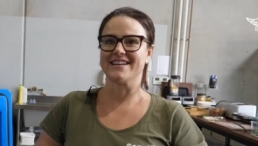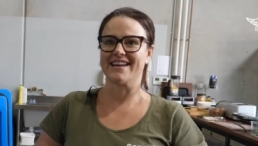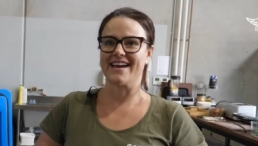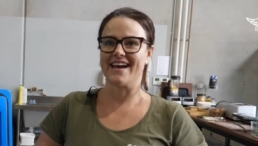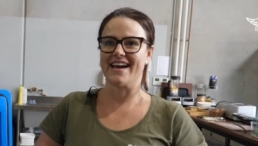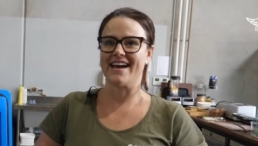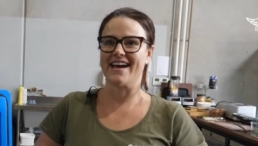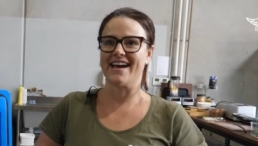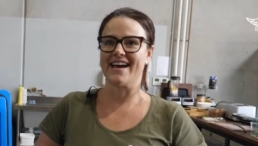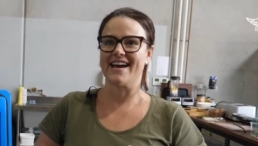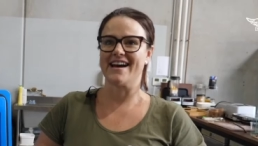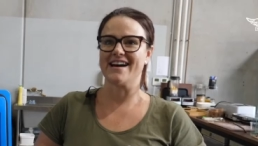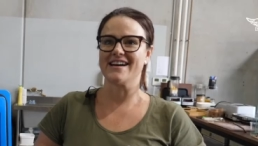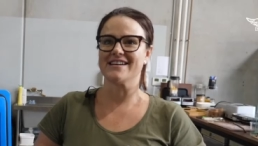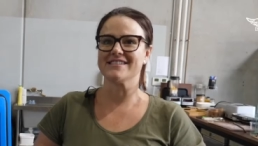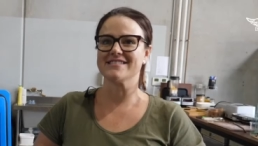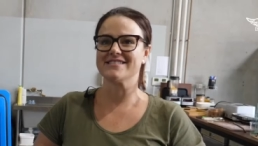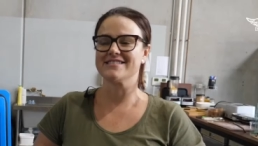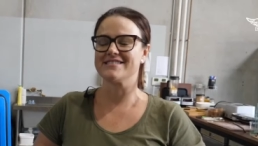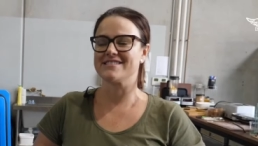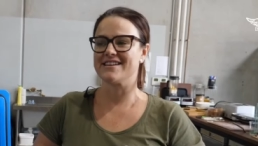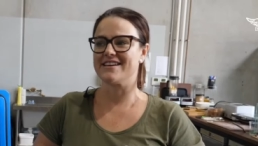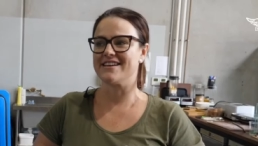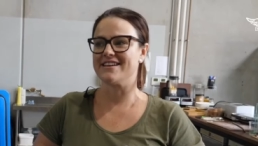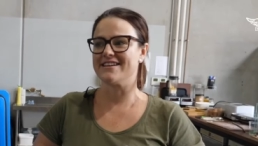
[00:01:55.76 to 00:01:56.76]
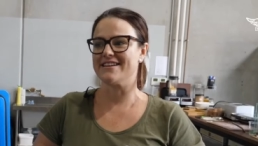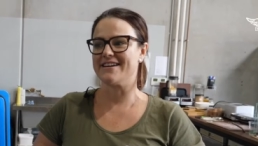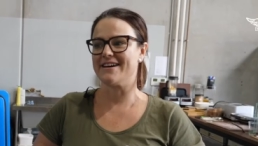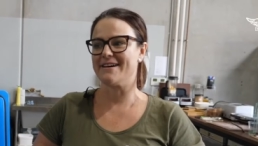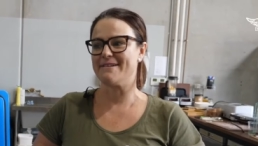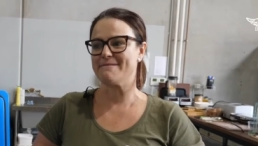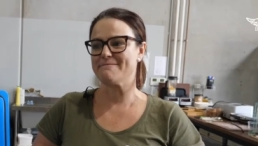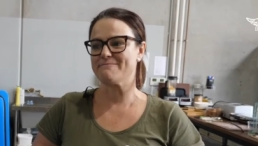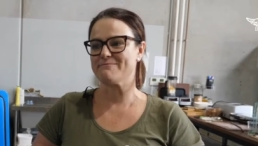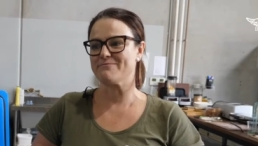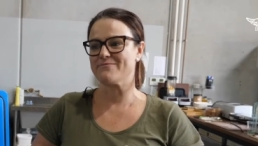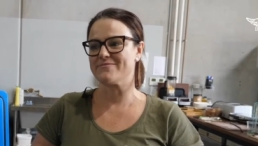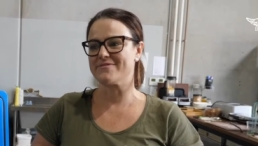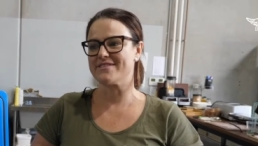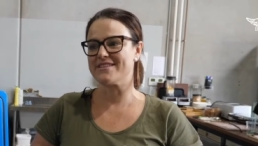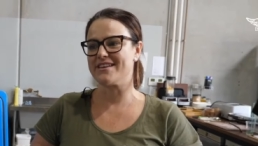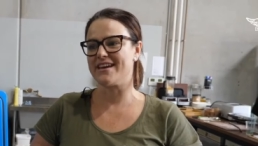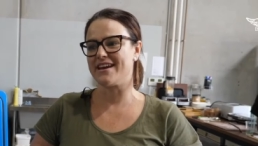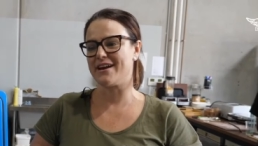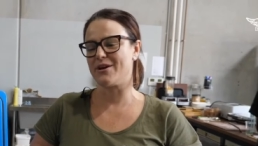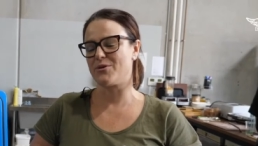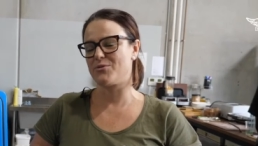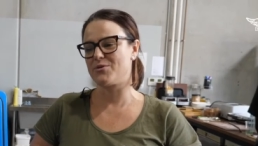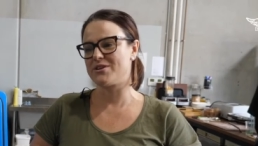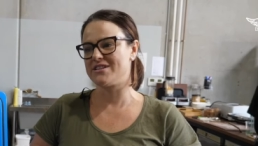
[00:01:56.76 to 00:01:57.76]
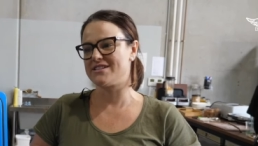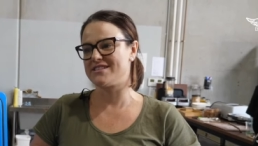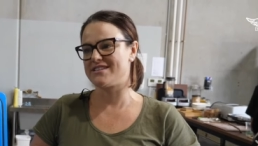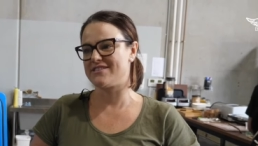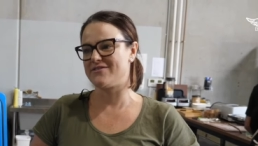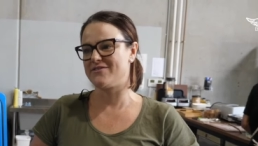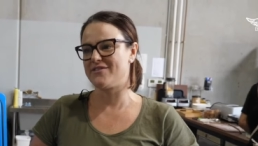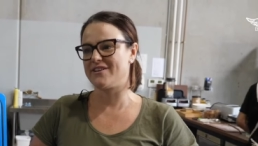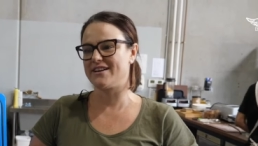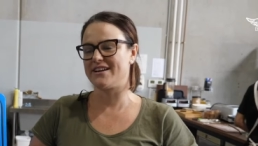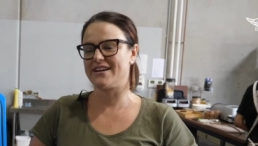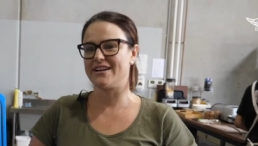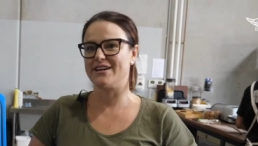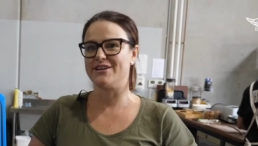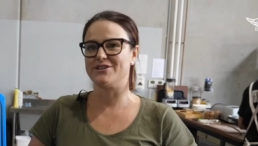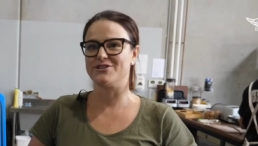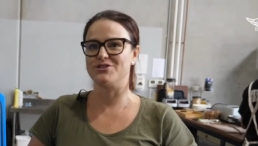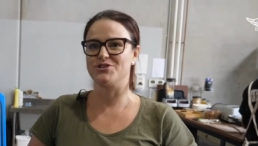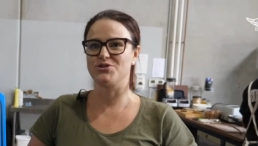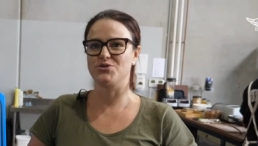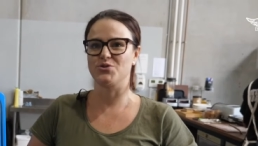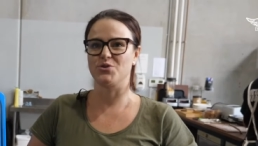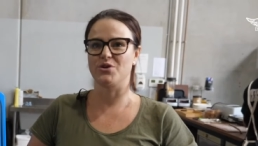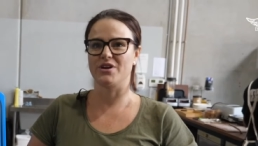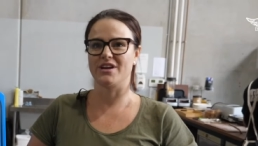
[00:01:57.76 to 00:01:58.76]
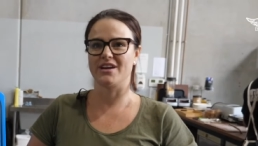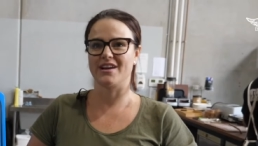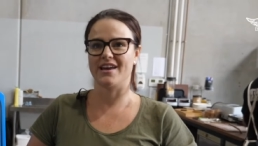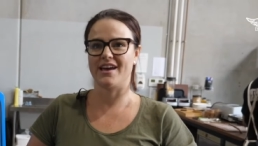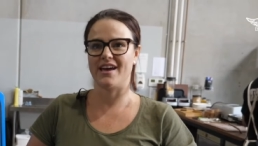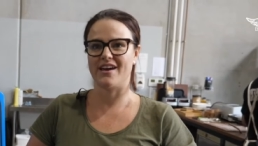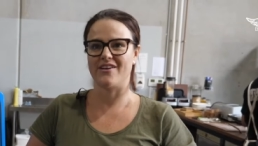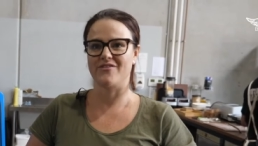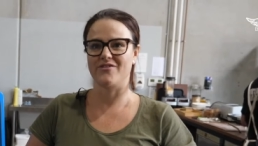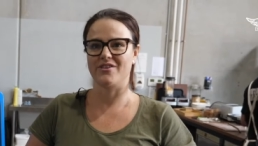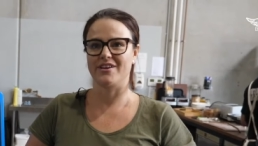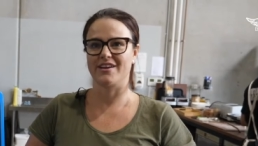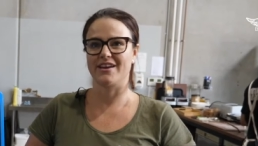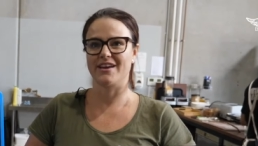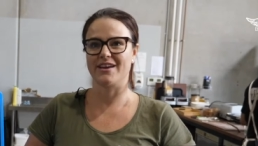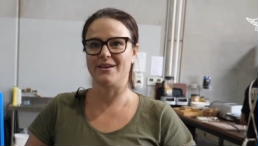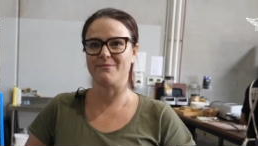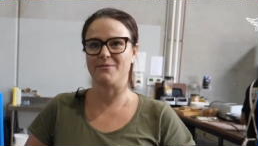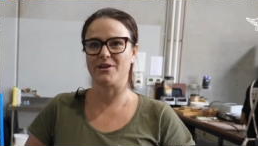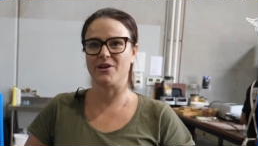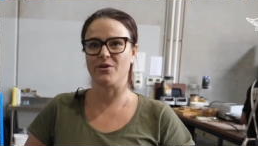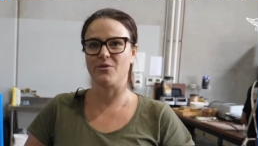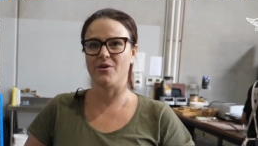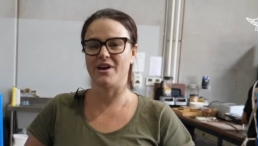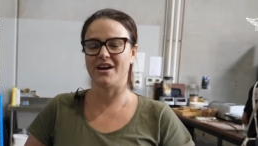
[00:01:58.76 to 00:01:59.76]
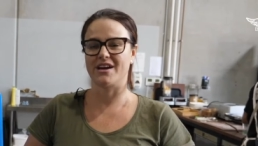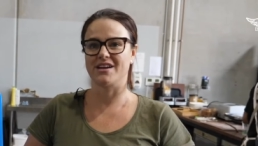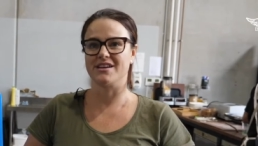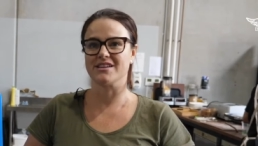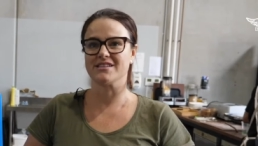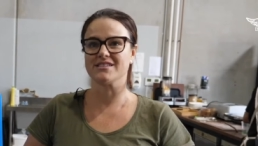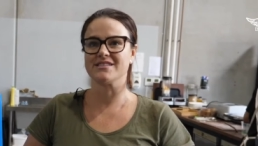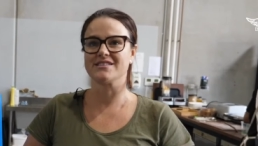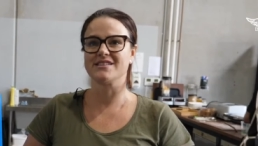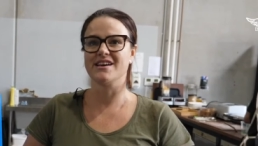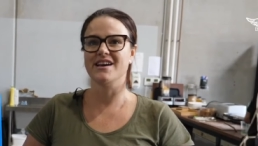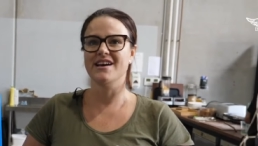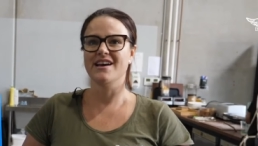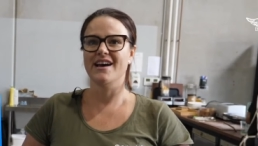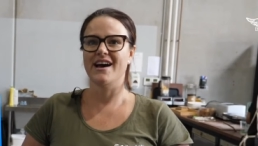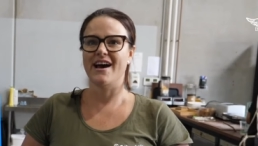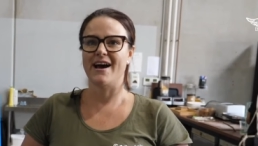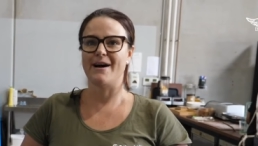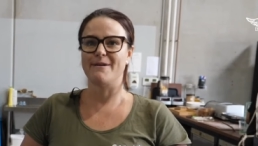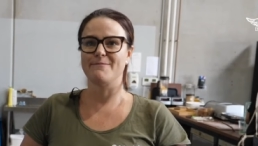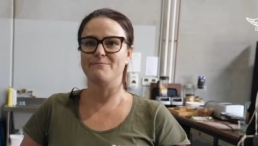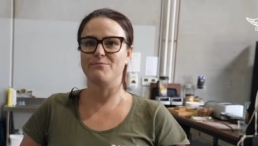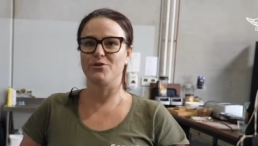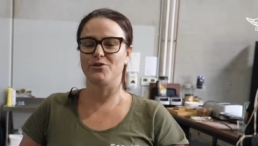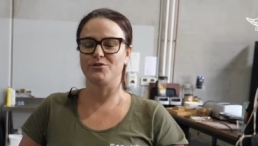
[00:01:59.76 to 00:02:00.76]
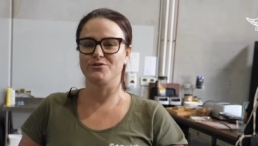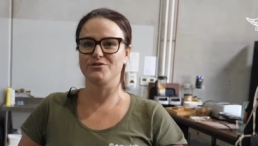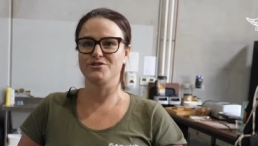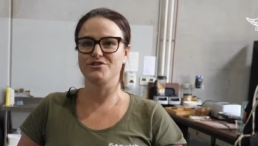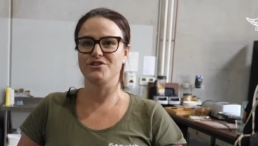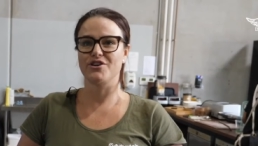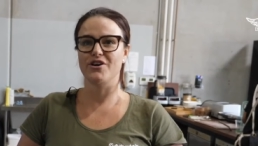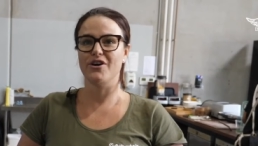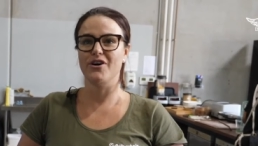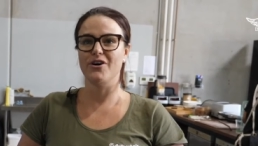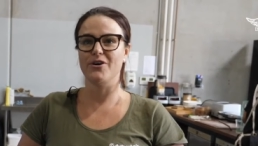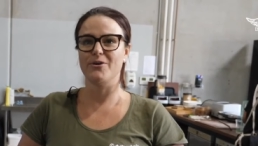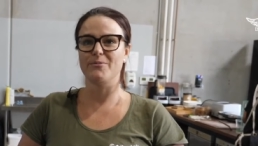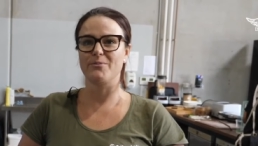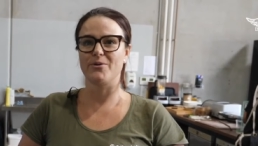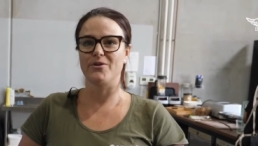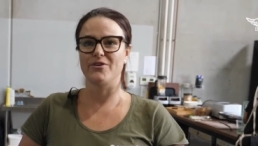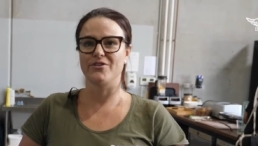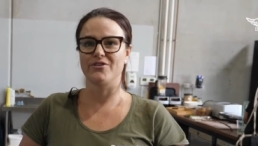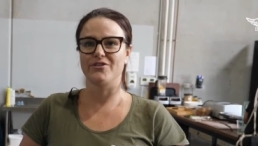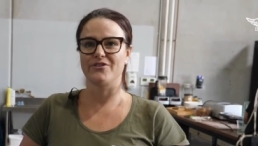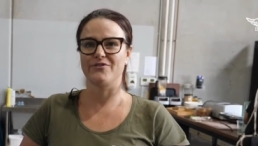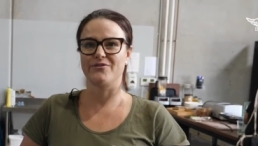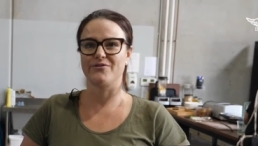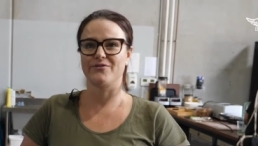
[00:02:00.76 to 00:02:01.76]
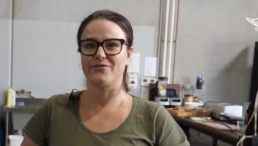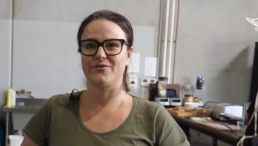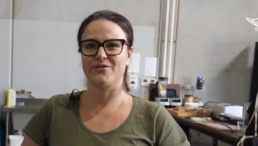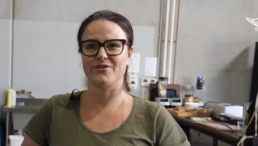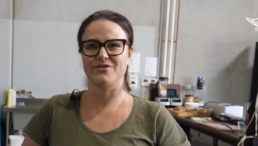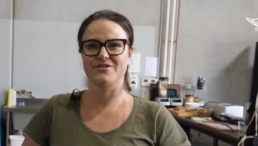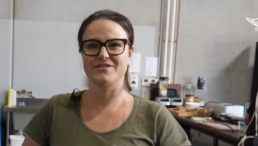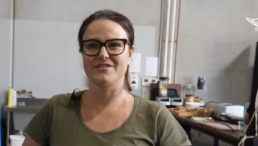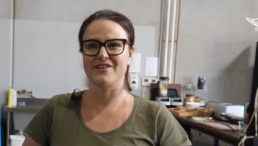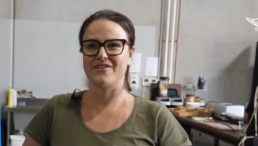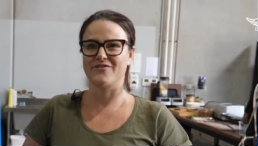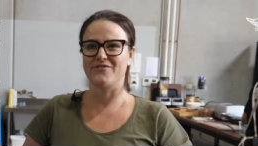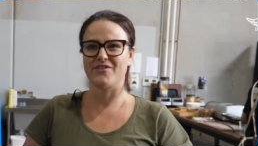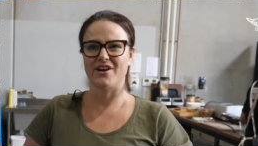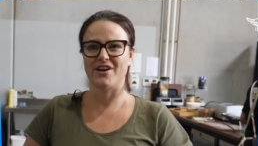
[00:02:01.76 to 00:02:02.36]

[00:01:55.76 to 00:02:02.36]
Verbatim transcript: at our house and um, yeah we definitely enjoyed having Hemingway's um, bottle shop on the Thursday and